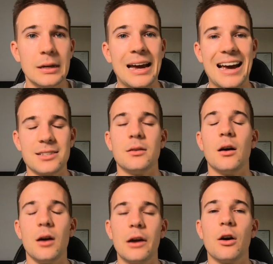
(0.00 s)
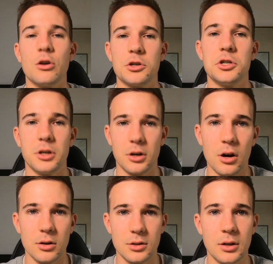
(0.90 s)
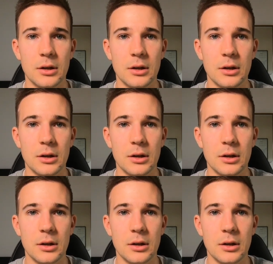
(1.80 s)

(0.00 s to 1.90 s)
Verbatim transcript: has a higher oxygen cost.